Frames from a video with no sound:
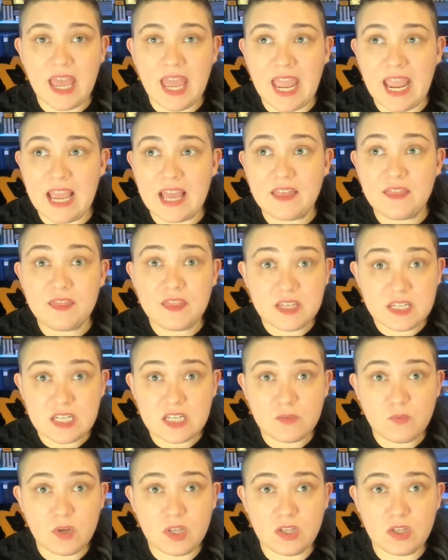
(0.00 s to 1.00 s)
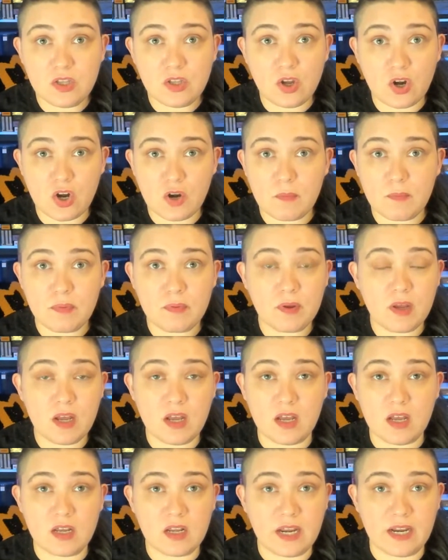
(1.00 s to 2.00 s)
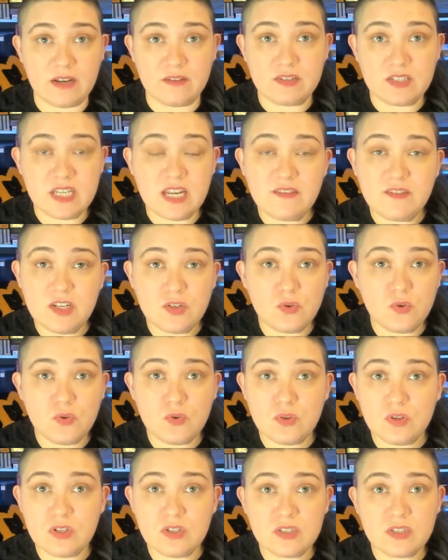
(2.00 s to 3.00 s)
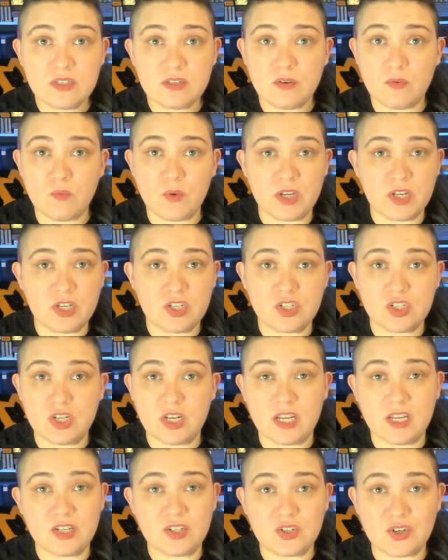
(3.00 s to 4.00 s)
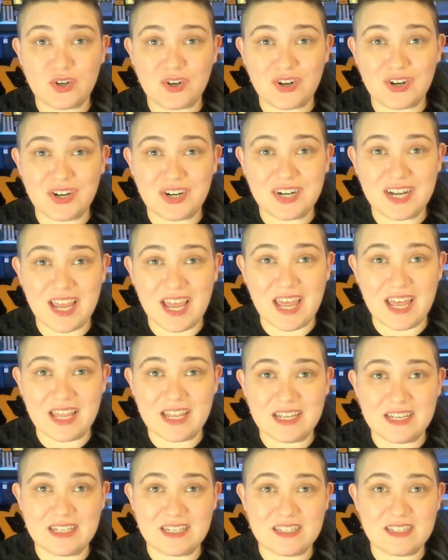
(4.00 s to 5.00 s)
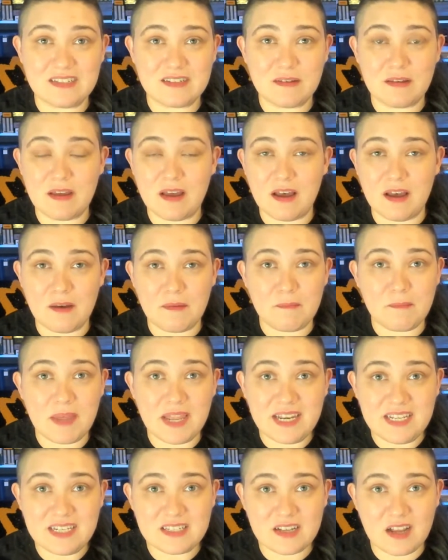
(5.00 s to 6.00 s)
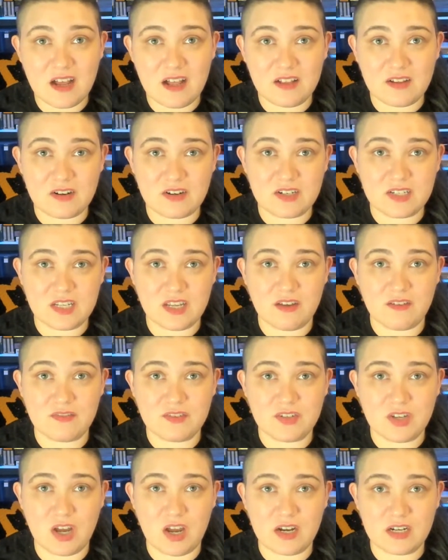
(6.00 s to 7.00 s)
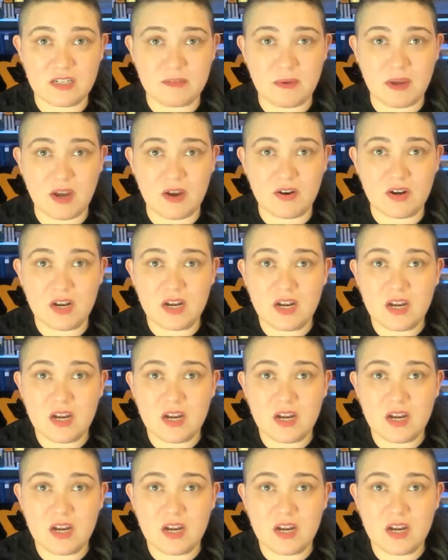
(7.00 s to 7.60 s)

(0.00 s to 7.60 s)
And this is what LARP kind of safety tools, which in turn, as many scholars have talked about,